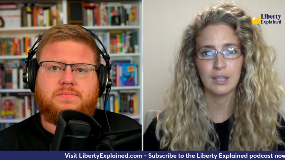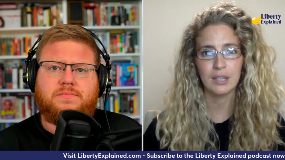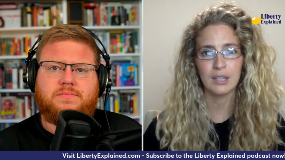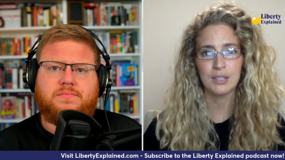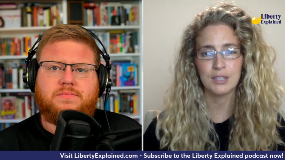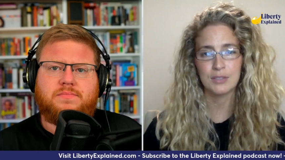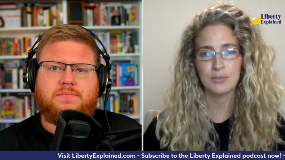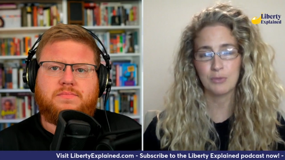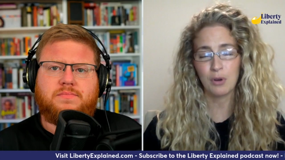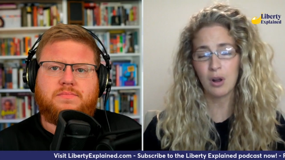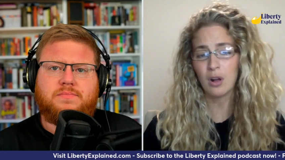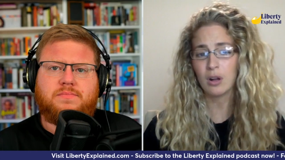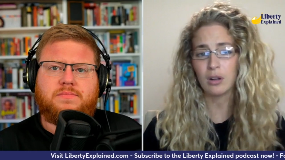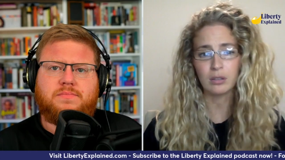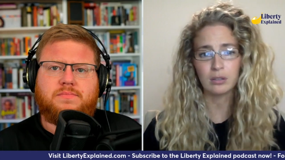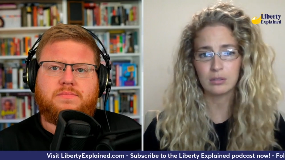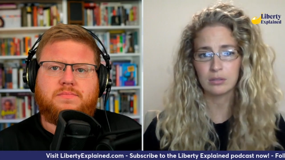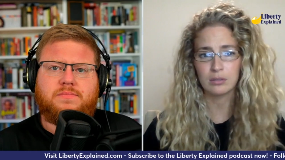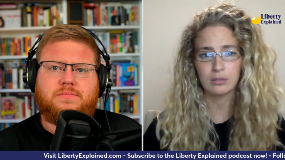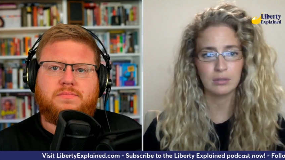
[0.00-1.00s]
Speaker 1: it's
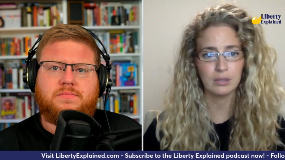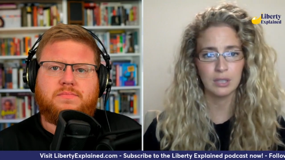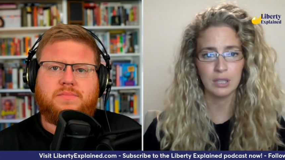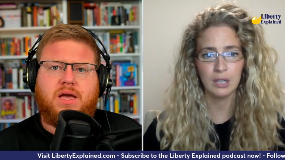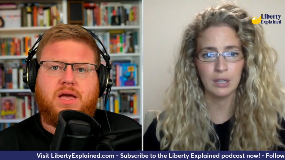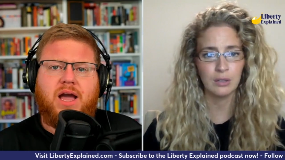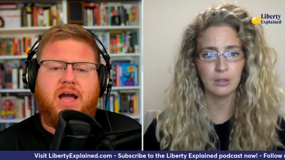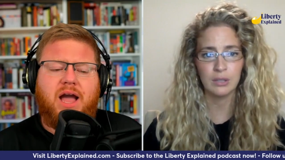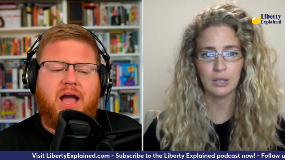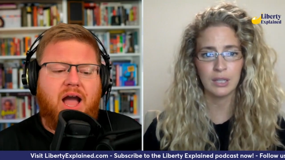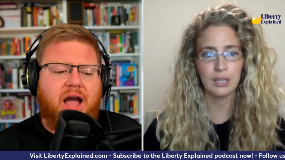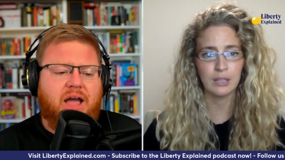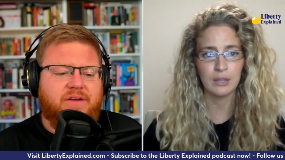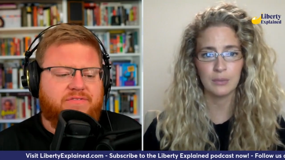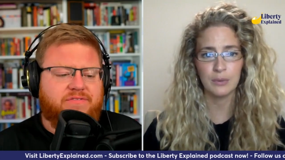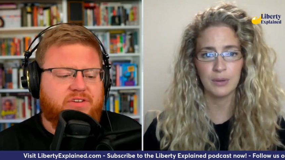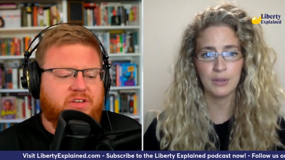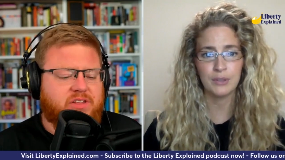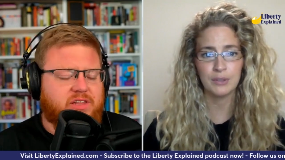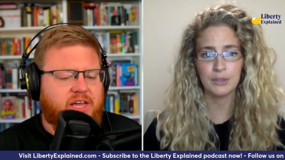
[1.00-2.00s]
wrong. You know, I, like I
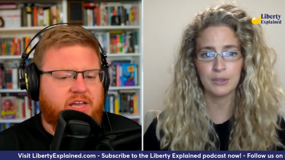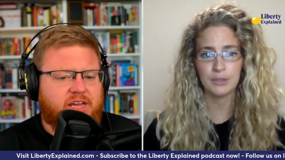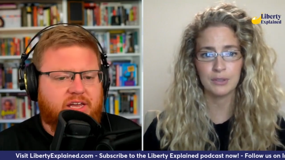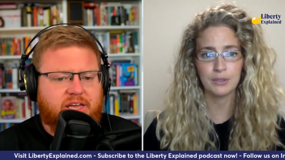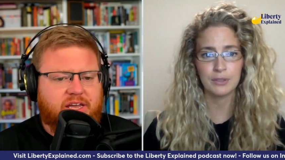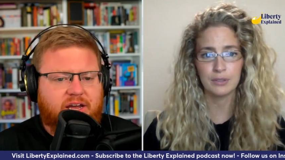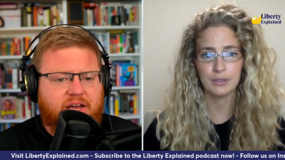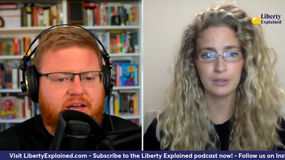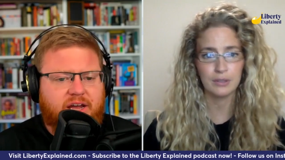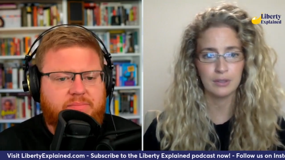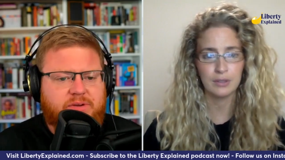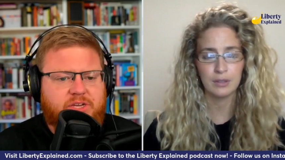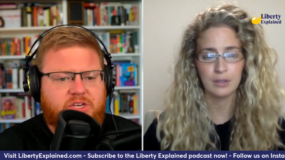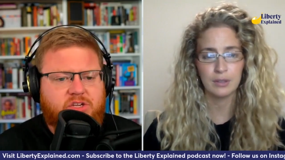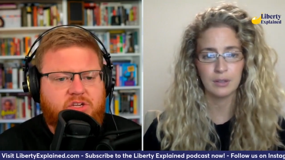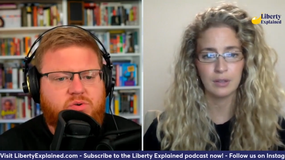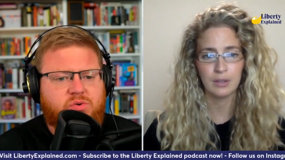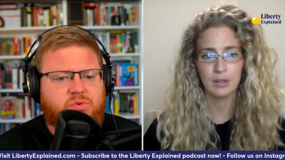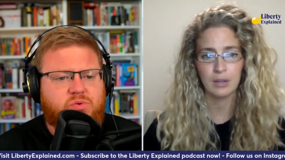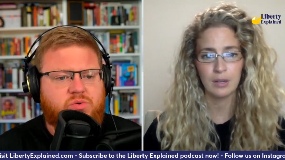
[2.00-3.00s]
feel whether... like
Speaker 2: eh, I mean
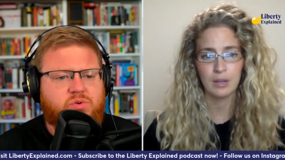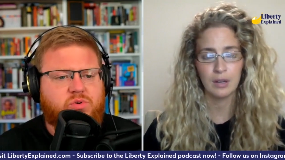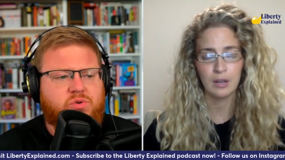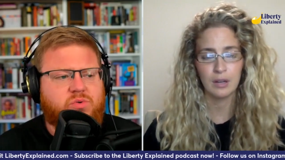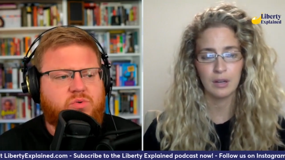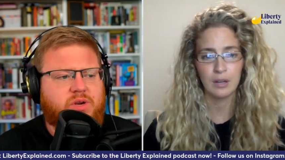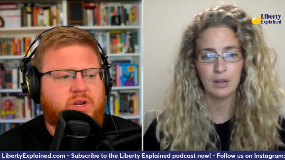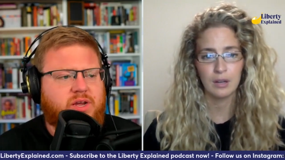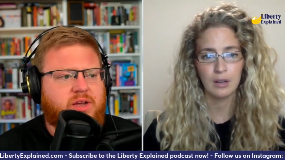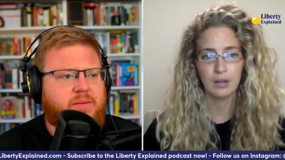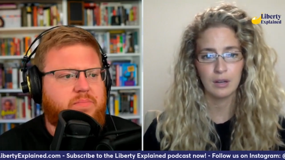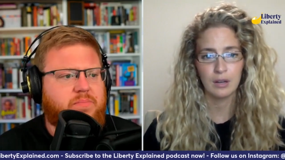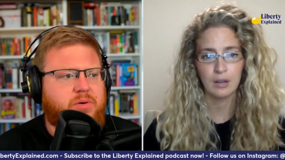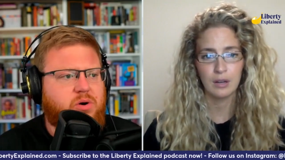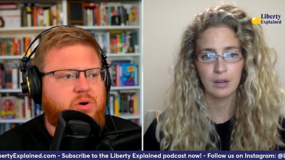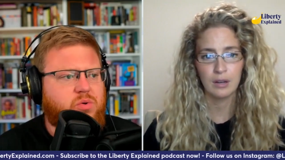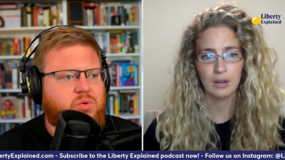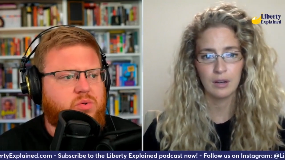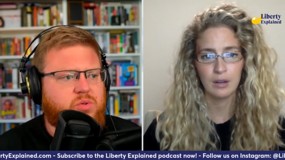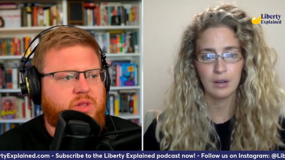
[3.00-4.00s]
you you and I
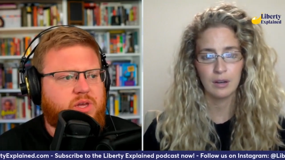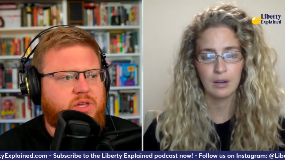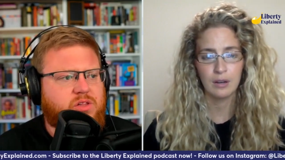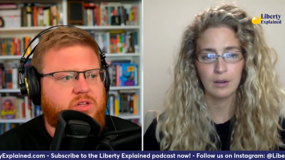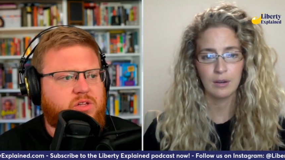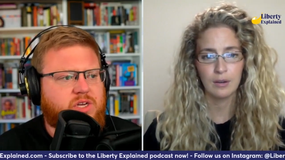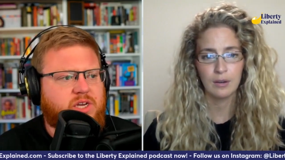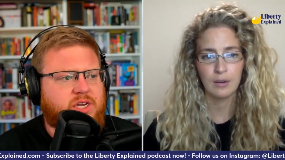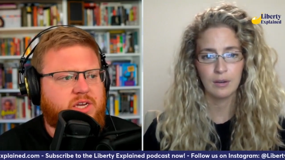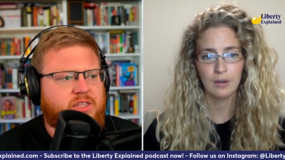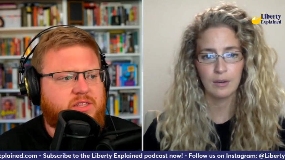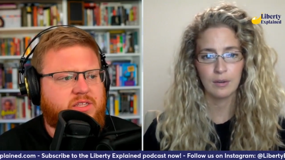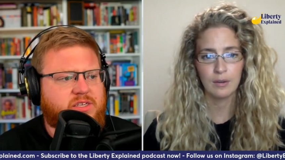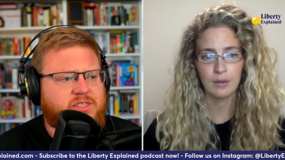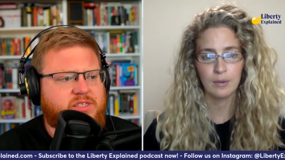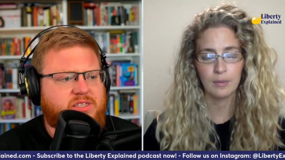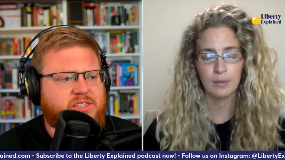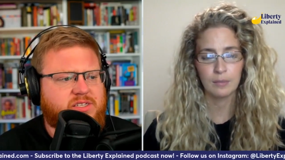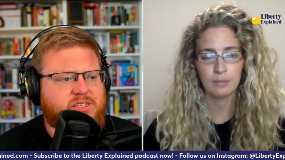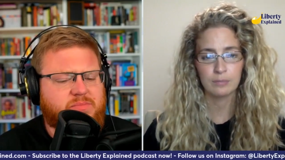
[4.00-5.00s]
both like looking at this.
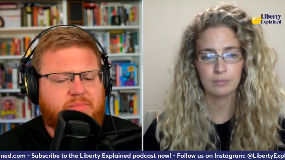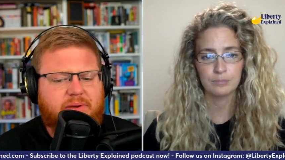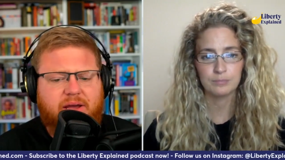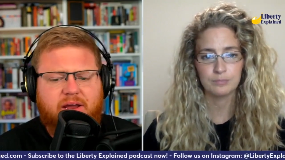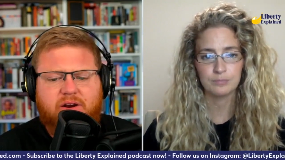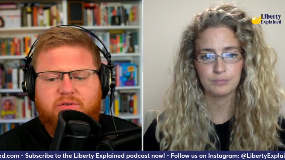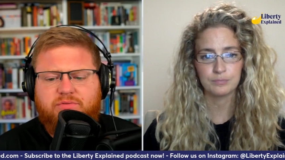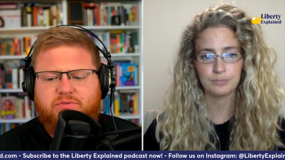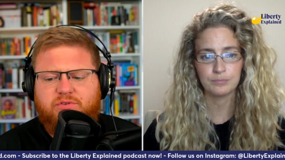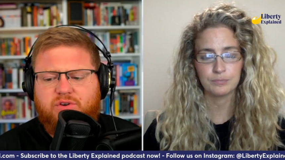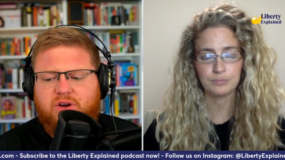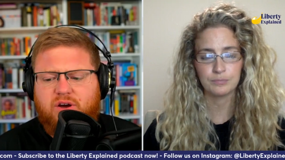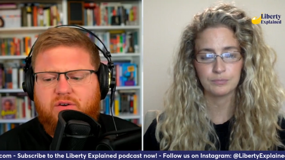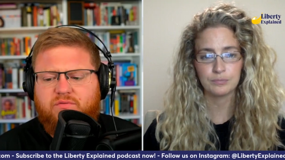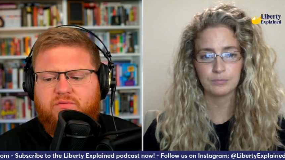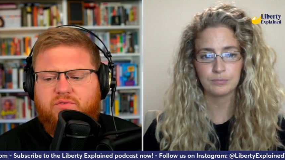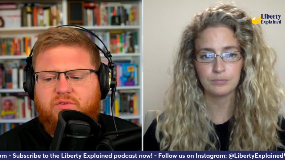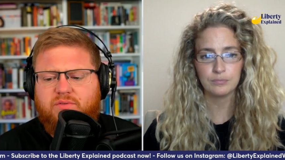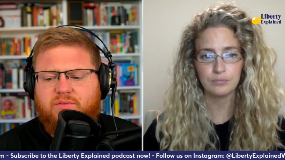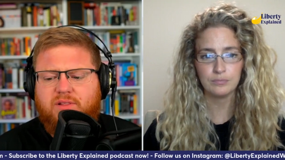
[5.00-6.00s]
It doesn't matter if you come
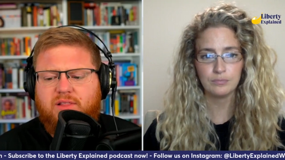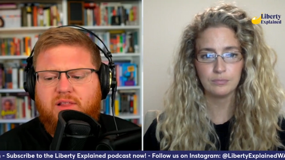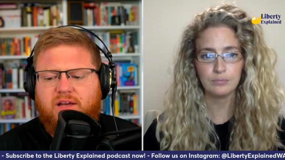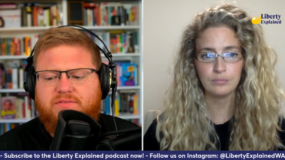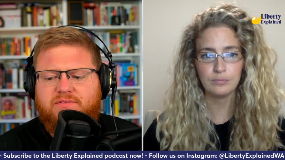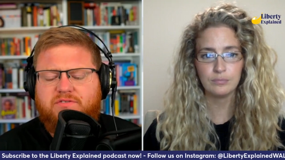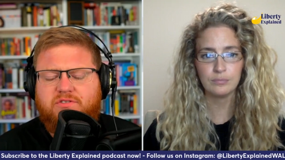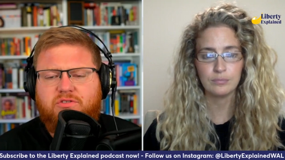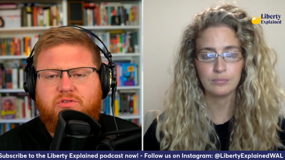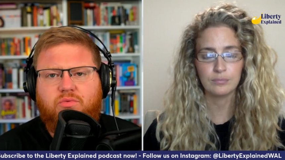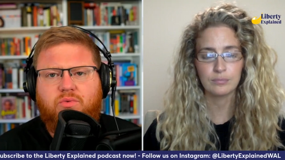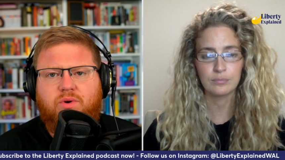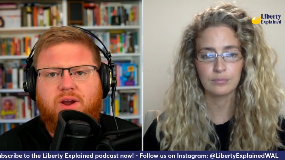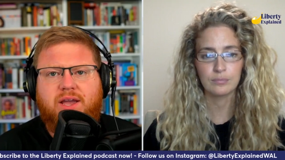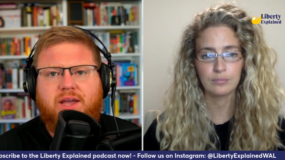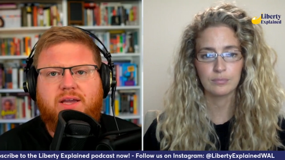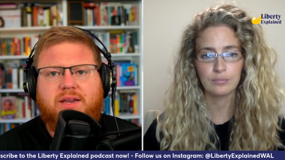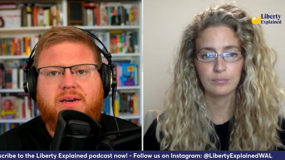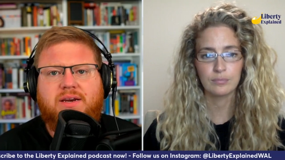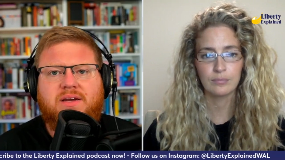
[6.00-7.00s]
from the left or the
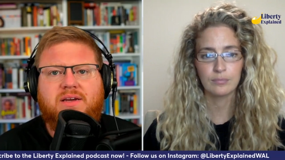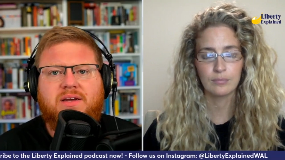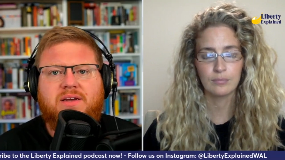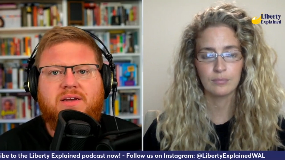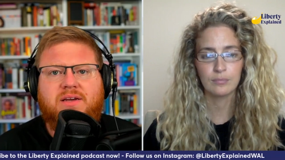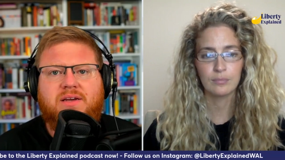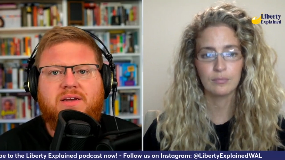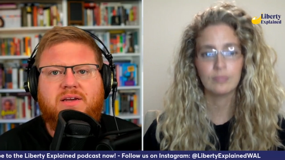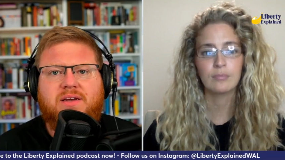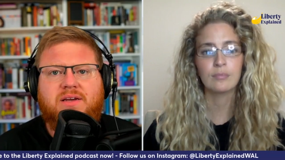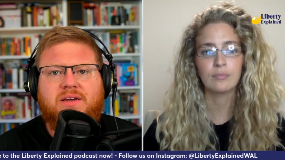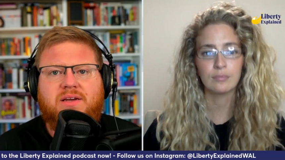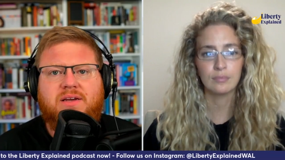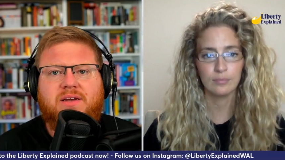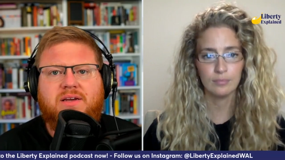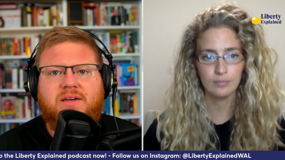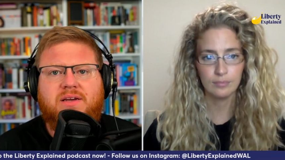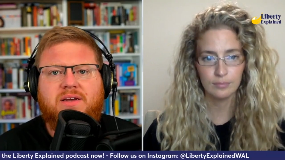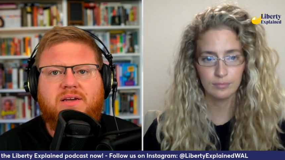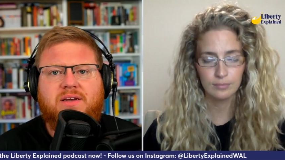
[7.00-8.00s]
right. Mm-hmm. I think mm-hmm.